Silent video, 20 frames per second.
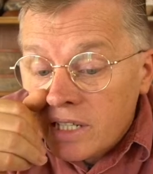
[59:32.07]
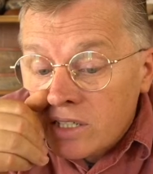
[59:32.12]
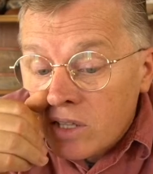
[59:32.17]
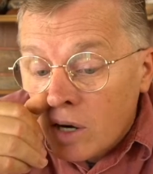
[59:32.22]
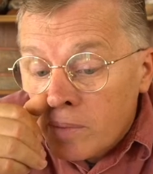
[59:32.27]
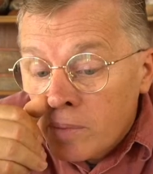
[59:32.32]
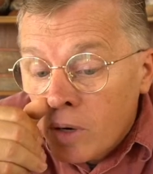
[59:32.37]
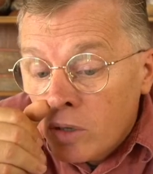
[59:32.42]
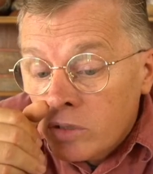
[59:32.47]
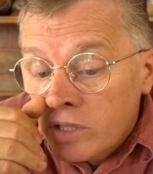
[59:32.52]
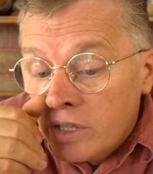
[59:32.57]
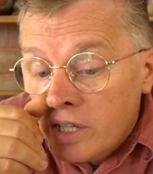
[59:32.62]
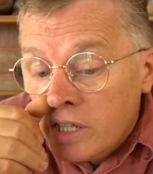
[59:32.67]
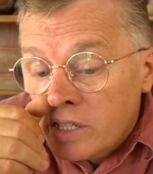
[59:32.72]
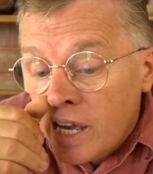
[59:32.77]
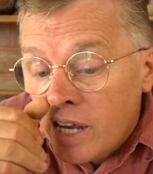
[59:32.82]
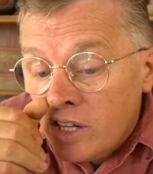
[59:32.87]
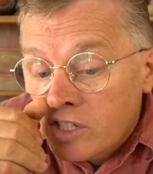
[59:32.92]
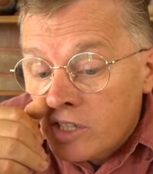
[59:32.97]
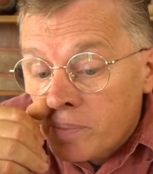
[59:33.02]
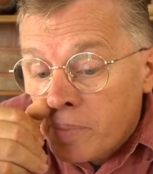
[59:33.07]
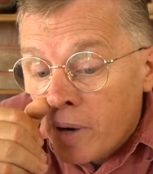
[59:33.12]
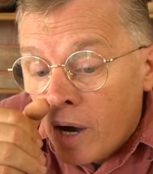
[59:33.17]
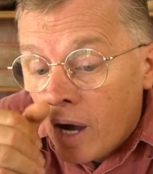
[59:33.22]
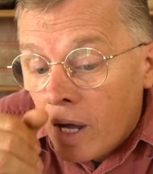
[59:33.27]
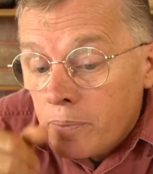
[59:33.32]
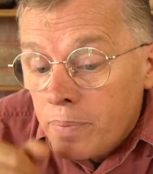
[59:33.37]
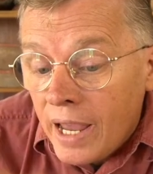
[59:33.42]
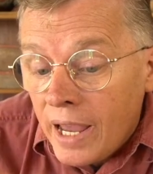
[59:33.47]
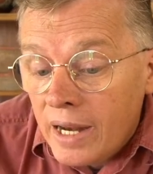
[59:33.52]
are most of these ancient
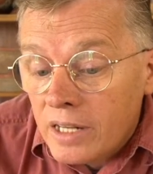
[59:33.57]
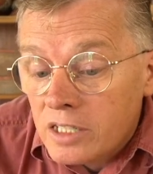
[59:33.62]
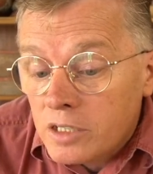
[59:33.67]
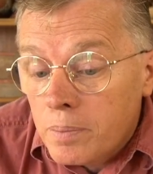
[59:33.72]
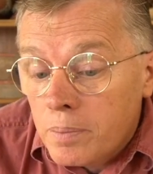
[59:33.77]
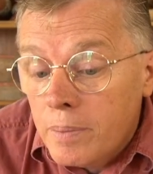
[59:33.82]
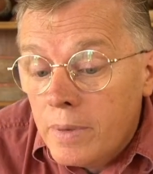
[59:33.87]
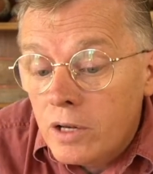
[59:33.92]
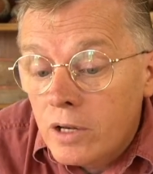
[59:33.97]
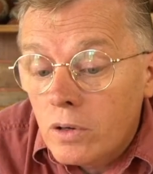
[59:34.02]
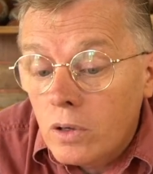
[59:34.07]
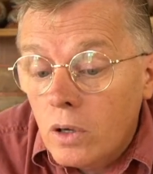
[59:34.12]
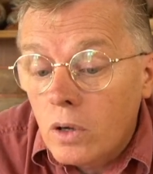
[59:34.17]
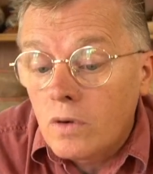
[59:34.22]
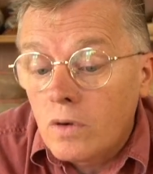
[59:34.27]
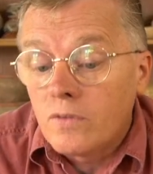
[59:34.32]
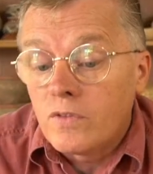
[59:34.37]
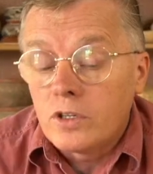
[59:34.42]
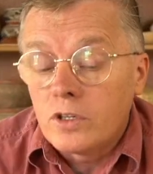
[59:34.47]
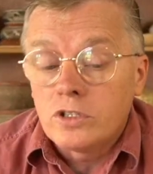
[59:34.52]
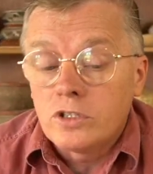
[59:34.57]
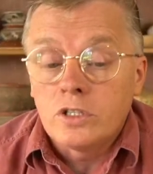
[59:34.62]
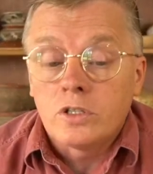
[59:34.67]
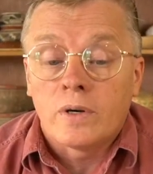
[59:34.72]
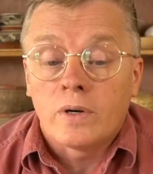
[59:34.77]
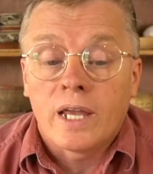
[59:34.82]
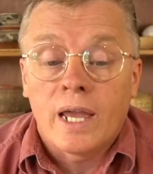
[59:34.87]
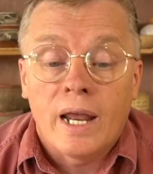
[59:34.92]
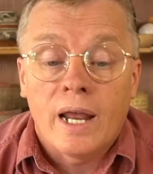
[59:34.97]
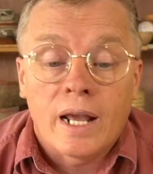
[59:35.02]
pot paints mineral versus
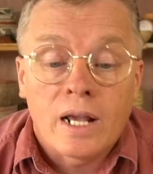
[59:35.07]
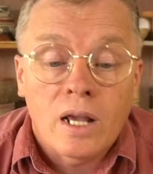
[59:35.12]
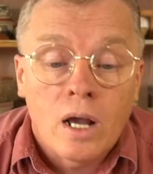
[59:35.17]
organic?